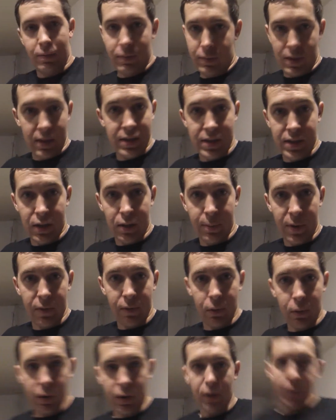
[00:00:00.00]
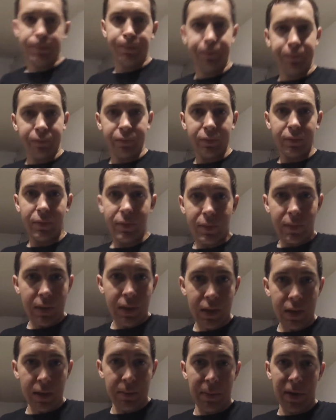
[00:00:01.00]
They sell them everywhere.
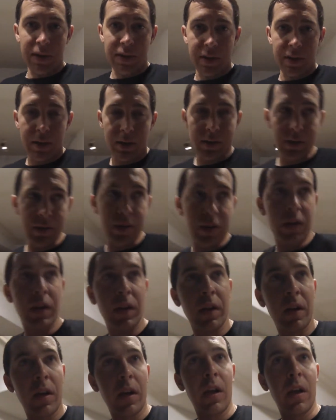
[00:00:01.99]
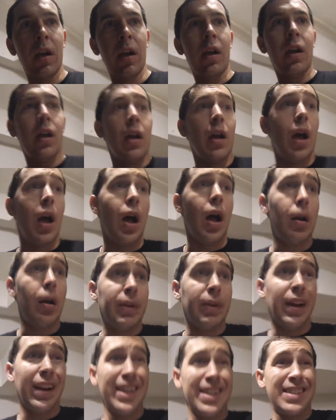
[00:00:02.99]
It makes it easy.
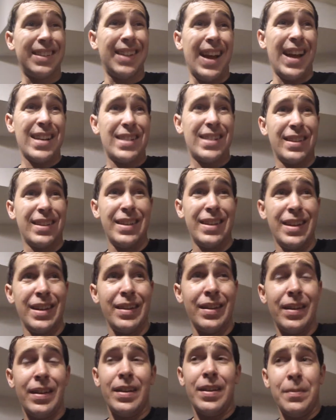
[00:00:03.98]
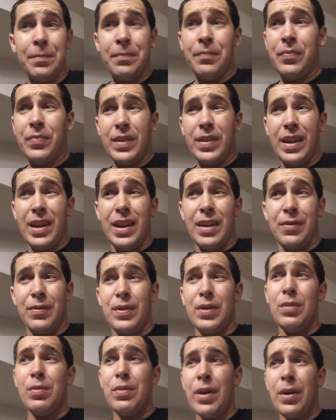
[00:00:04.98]
And I guess lastly, if
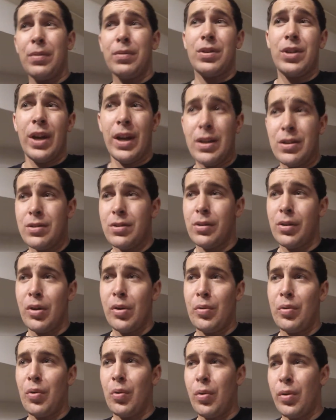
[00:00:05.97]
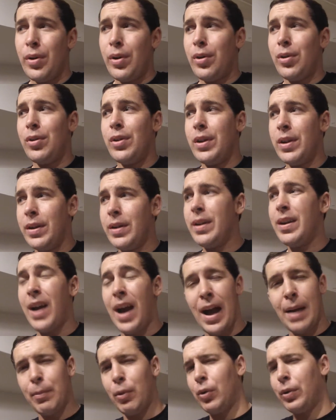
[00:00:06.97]
you don't change your own oil,
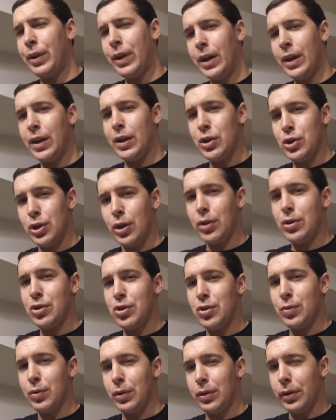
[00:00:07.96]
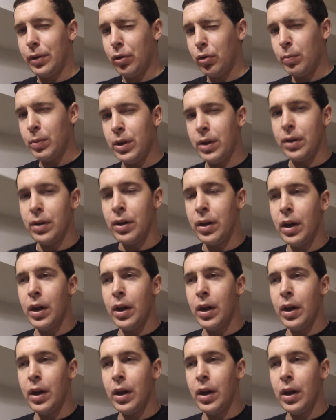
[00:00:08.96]
I'm only going to judge you a little bit.